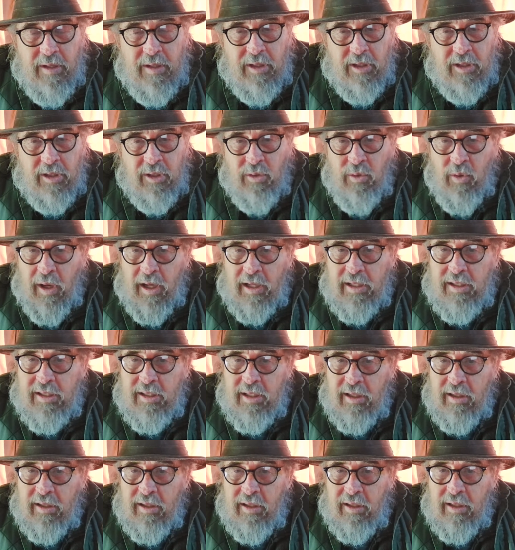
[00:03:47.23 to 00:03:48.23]
US
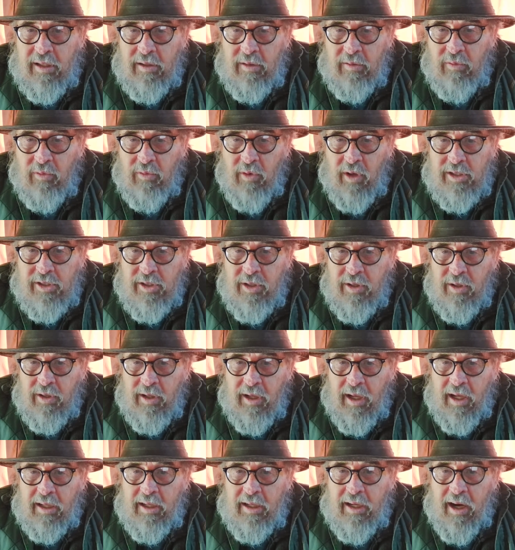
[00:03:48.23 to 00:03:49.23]
and Russia are
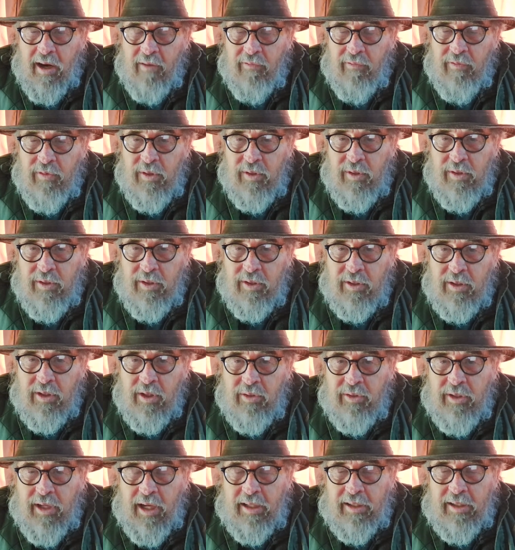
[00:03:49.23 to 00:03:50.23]
not careful. They'll
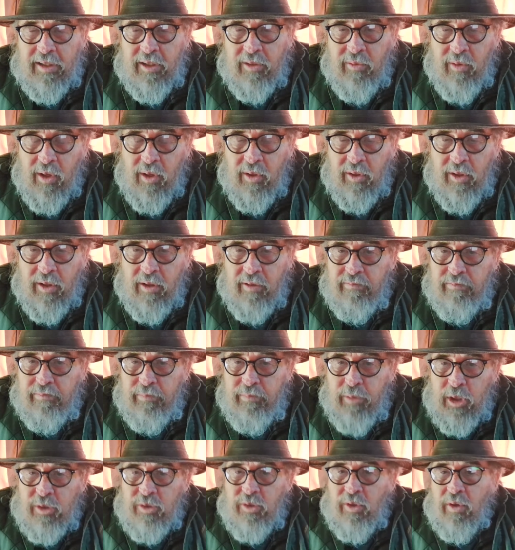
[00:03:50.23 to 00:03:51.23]
go down the road of
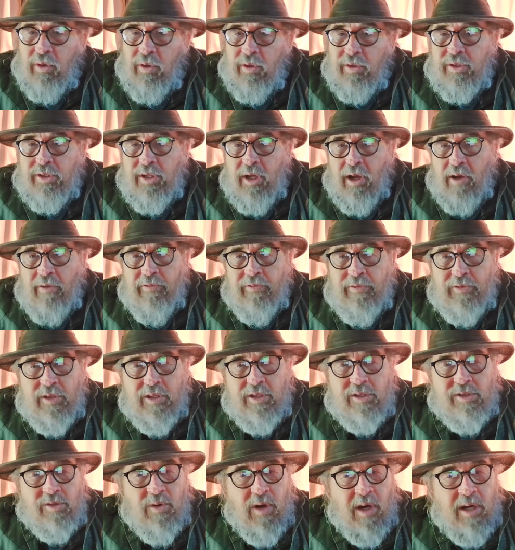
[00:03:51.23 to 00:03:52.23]
mutual
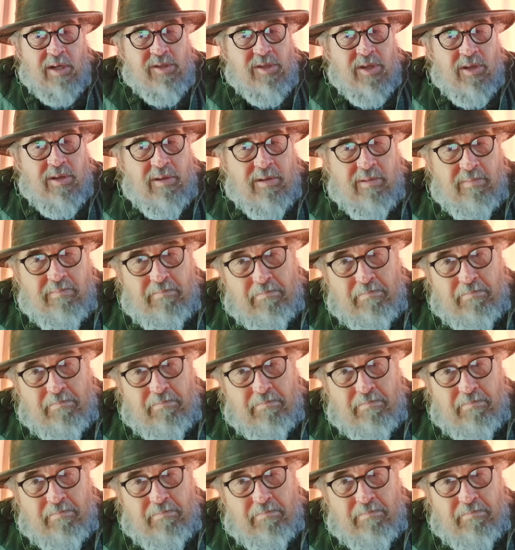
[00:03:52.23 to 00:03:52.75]
self-destruction.